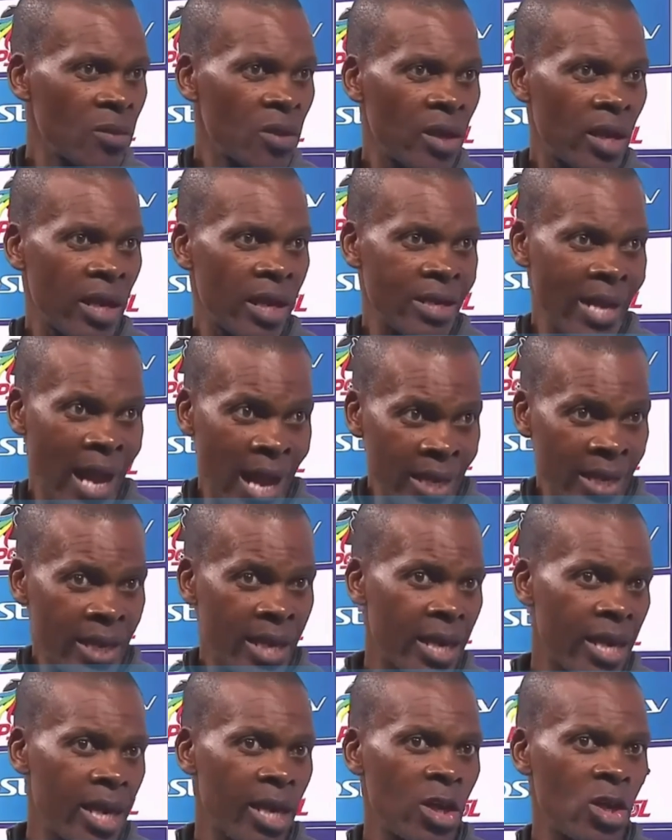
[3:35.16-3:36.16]

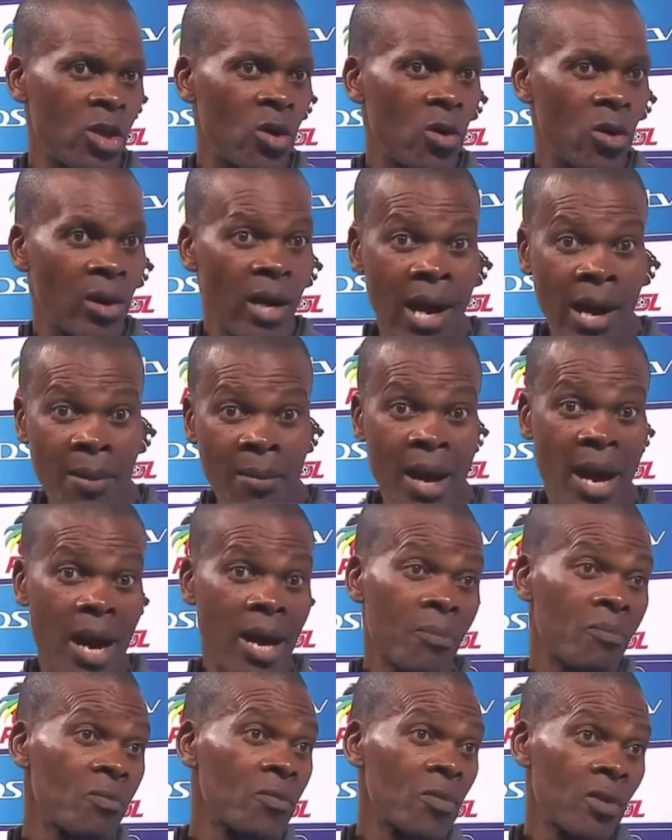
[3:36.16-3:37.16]
Nange, you know,
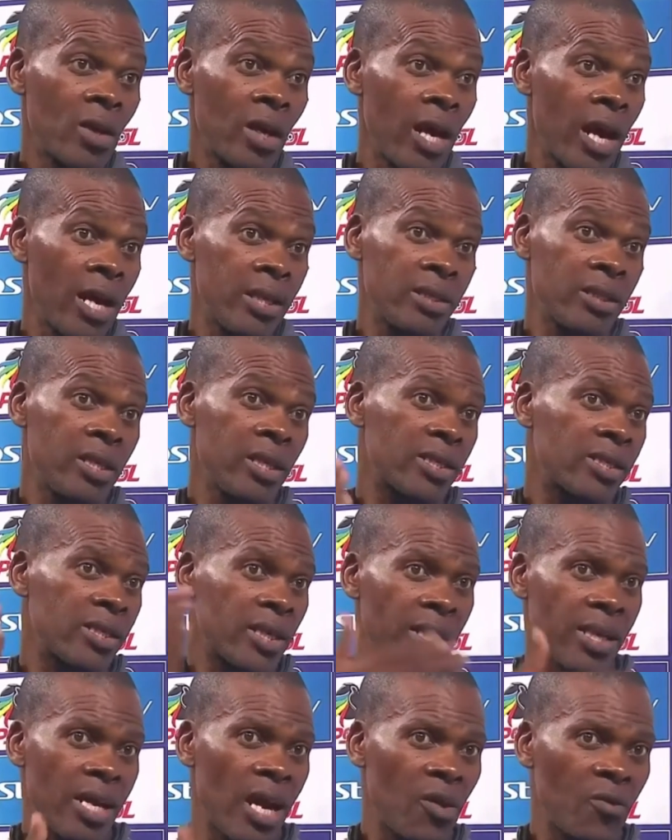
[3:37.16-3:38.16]
Kama, and the
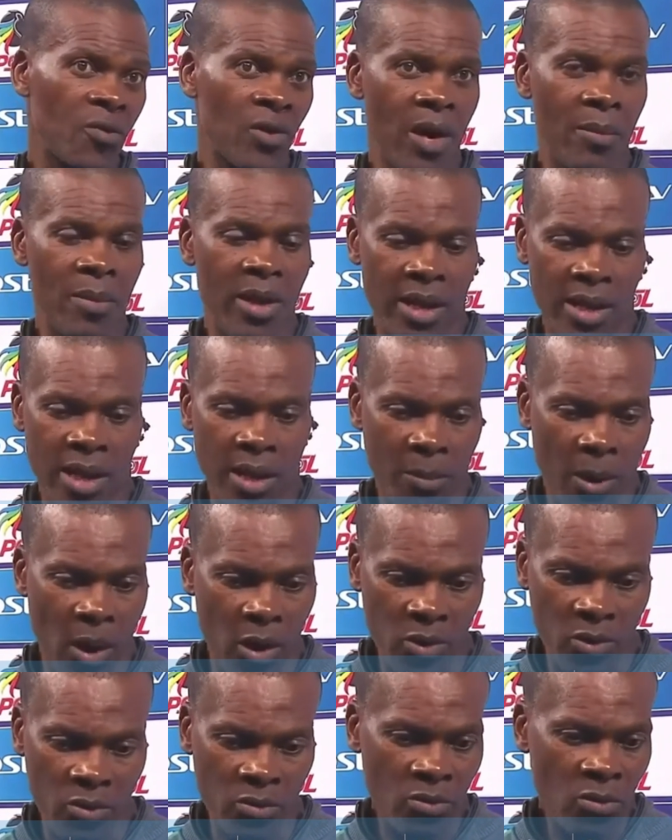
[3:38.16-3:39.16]
second half, Kama had
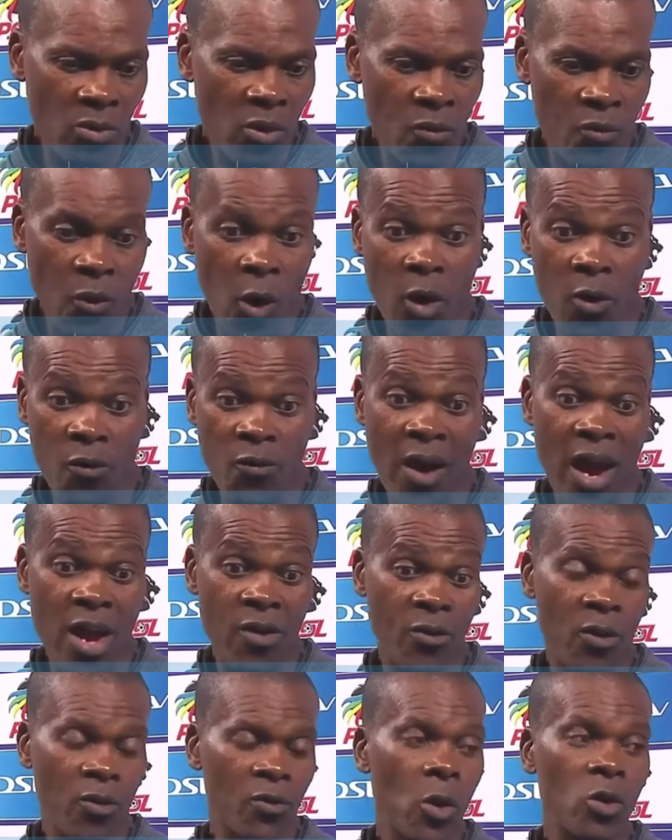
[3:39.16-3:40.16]
about four or
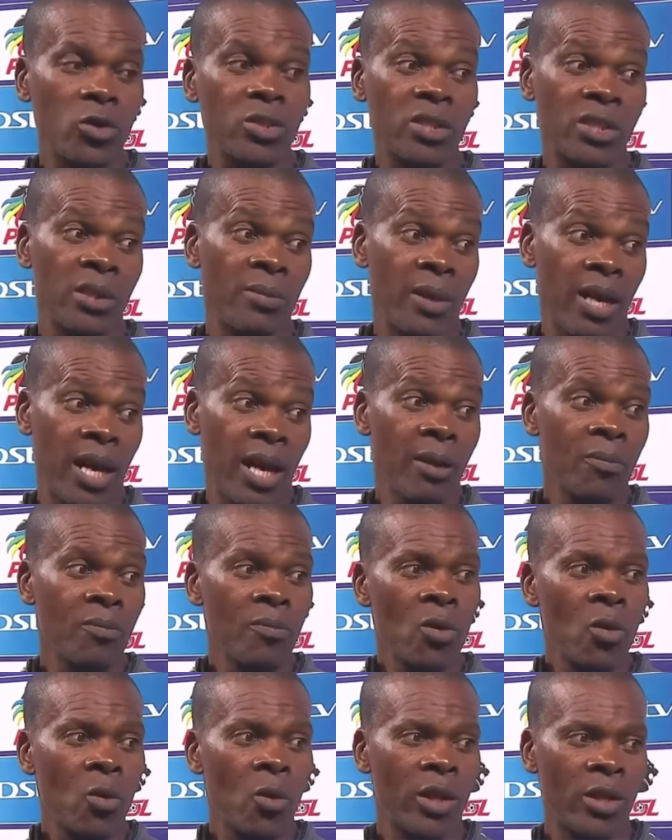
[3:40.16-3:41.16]
five of those similar
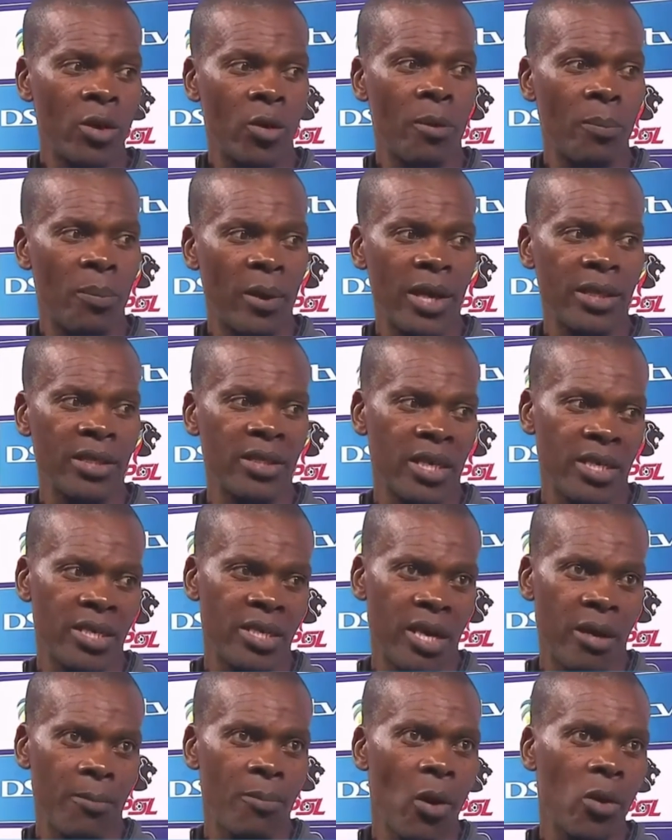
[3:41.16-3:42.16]
where they were playing in the
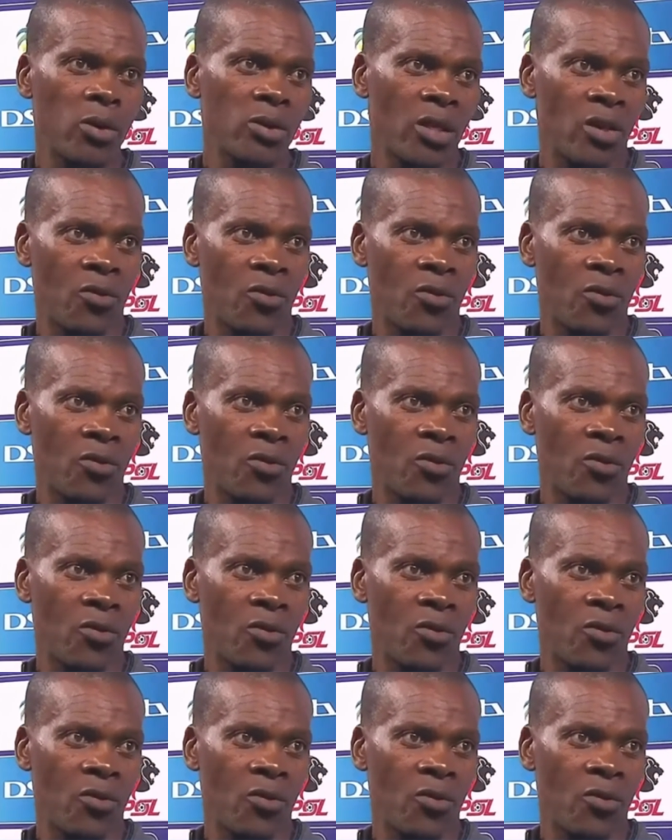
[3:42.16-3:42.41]
near post.